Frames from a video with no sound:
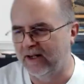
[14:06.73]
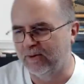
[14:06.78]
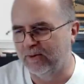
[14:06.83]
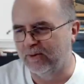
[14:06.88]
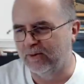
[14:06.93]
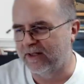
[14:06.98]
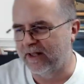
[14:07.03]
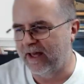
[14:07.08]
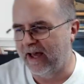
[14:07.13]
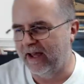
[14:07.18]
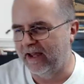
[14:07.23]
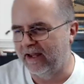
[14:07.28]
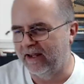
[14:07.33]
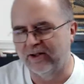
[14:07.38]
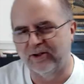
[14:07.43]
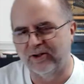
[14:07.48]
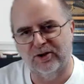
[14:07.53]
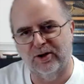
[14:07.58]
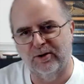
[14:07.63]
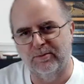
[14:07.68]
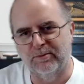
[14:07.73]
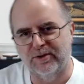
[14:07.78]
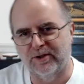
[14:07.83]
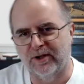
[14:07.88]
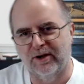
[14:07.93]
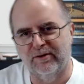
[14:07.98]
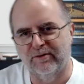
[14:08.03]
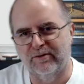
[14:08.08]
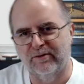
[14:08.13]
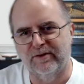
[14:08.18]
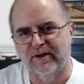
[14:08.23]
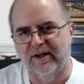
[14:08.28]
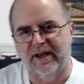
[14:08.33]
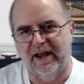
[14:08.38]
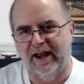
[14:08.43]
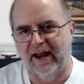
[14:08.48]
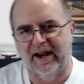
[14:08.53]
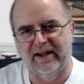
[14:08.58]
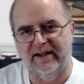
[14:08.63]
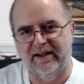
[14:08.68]
with that in terms of
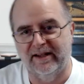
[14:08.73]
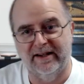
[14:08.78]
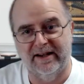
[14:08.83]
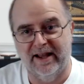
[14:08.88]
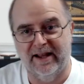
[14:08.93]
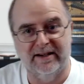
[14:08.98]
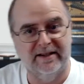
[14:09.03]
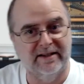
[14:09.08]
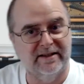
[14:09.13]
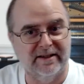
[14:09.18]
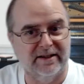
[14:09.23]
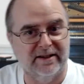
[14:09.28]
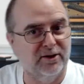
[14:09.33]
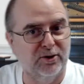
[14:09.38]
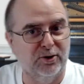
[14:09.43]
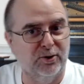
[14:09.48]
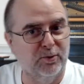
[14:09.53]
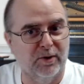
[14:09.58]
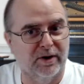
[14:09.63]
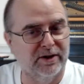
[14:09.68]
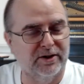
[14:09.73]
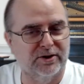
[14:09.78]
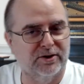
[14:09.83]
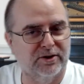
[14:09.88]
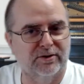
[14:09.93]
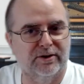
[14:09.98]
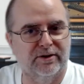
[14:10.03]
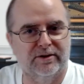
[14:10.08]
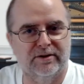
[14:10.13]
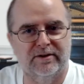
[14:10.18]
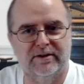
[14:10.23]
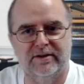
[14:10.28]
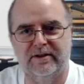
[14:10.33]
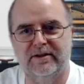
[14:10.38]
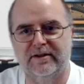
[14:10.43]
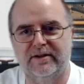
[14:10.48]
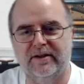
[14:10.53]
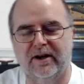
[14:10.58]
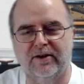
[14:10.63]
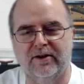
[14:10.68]
alien entity who wants to
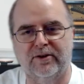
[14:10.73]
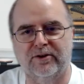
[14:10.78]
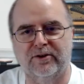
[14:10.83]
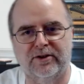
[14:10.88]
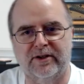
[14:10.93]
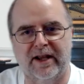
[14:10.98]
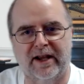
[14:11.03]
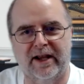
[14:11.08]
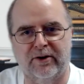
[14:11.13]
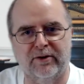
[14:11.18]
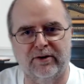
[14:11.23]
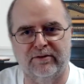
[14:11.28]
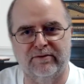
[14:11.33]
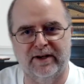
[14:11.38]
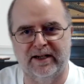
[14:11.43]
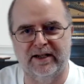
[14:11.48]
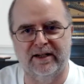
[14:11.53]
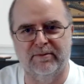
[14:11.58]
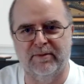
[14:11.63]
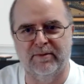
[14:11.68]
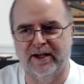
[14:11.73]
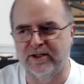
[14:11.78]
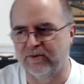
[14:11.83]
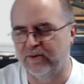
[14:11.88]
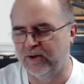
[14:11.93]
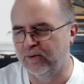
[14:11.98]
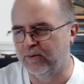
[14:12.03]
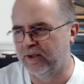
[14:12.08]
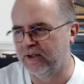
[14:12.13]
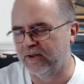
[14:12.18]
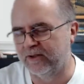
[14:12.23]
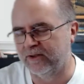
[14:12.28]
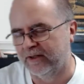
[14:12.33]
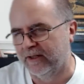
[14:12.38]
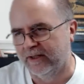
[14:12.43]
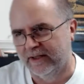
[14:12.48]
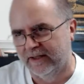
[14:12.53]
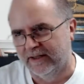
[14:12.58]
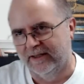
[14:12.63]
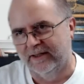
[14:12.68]
understand or invade the minds of humans.
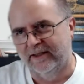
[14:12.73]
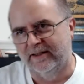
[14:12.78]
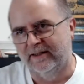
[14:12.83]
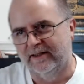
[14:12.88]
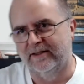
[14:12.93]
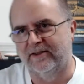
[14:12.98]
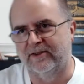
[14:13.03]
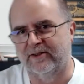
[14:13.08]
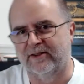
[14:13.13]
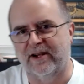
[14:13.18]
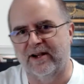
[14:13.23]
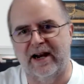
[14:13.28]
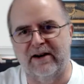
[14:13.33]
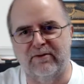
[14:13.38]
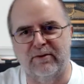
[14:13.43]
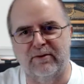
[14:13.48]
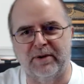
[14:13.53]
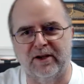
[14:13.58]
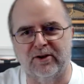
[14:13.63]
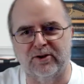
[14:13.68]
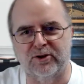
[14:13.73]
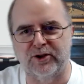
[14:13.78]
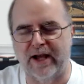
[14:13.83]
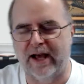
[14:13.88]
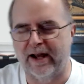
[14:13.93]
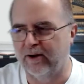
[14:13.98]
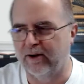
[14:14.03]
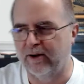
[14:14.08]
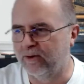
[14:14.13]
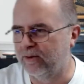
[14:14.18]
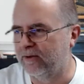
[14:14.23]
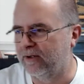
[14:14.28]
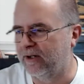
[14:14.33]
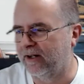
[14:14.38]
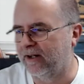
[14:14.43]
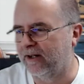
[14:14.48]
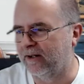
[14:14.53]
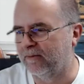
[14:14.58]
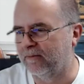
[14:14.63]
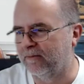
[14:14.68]
This is kind of a pale shadow,
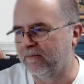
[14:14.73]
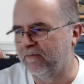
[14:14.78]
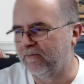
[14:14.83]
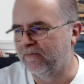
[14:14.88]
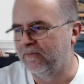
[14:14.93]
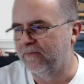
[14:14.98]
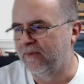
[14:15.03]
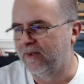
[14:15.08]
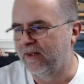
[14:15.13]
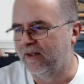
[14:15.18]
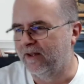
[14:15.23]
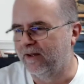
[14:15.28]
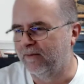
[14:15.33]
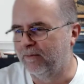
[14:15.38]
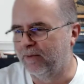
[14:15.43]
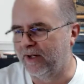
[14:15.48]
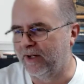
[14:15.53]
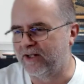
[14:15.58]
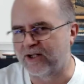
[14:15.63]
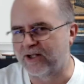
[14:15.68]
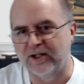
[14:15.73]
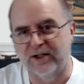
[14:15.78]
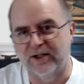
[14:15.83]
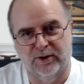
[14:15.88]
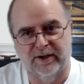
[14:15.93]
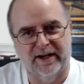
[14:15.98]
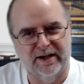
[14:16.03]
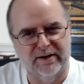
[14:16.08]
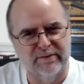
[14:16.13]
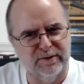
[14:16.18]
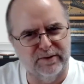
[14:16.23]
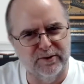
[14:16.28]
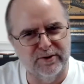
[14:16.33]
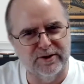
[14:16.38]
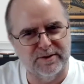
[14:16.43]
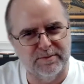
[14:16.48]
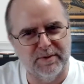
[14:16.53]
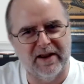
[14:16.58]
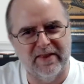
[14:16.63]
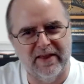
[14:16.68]
but it's clearly
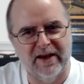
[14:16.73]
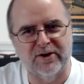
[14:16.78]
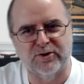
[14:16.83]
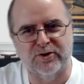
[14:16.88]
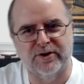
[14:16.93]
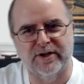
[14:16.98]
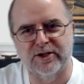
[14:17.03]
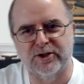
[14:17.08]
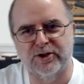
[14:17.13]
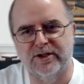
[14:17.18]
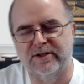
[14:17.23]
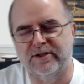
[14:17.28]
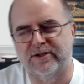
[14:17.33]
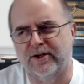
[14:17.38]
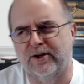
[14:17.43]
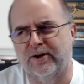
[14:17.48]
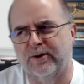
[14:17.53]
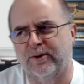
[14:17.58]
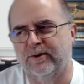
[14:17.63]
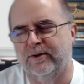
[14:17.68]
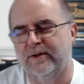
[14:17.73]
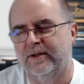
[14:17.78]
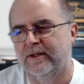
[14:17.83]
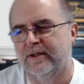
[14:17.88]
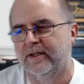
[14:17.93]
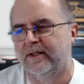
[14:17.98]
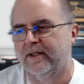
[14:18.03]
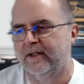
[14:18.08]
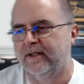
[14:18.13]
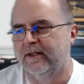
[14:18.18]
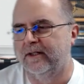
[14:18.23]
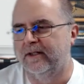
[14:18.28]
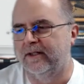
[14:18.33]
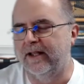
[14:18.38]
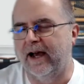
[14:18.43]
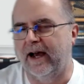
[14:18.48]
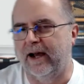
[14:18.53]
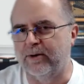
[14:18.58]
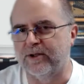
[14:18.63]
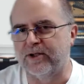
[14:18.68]
influenced by that tradition. So
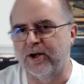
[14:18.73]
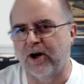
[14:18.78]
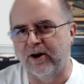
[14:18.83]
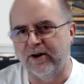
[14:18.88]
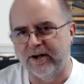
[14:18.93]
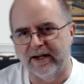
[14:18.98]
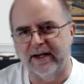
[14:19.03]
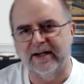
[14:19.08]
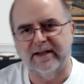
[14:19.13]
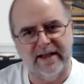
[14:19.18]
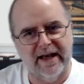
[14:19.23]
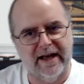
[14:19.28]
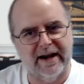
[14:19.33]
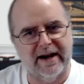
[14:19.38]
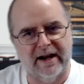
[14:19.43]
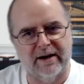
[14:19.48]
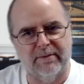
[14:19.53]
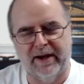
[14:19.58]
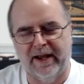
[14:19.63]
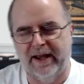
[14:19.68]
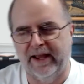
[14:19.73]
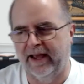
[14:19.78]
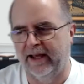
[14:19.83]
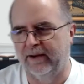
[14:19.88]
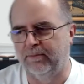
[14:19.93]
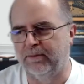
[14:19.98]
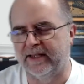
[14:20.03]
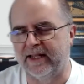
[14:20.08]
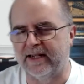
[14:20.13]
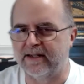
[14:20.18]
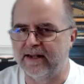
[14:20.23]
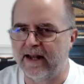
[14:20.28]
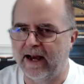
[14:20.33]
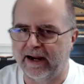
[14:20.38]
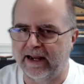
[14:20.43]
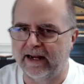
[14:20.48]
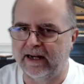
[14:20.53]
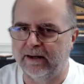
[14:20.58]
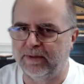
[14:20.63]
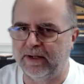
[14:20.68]
yeah, it was hard to get that out of my head, but that's not
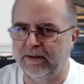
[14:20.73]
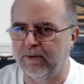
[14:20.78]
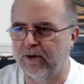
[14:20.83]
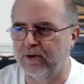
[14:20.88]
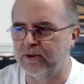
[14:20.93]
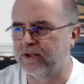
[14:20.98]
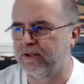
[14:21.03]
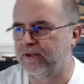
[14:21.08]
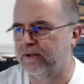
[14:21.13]
going to be most